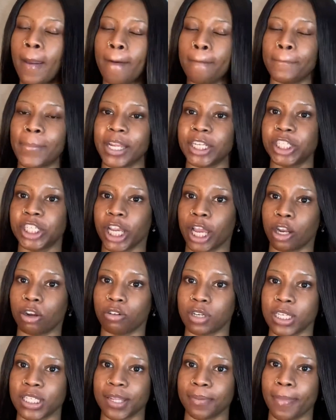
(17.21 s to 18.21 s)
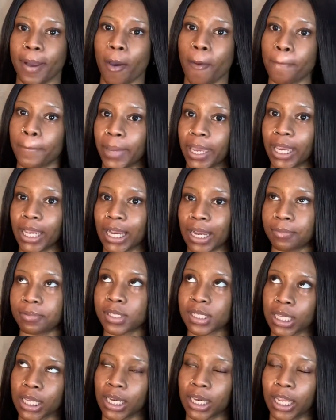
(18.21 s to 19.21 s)
my channel is about makeup
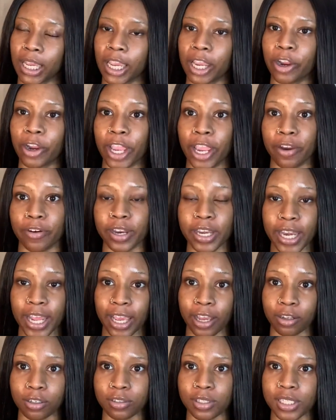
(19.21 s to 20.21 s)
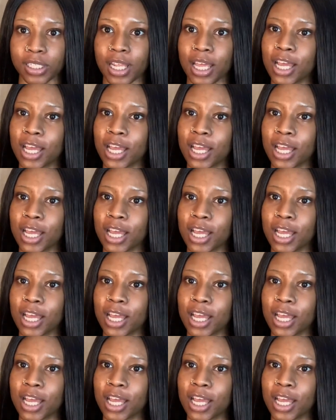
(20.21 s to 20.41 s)
skincare hair and nails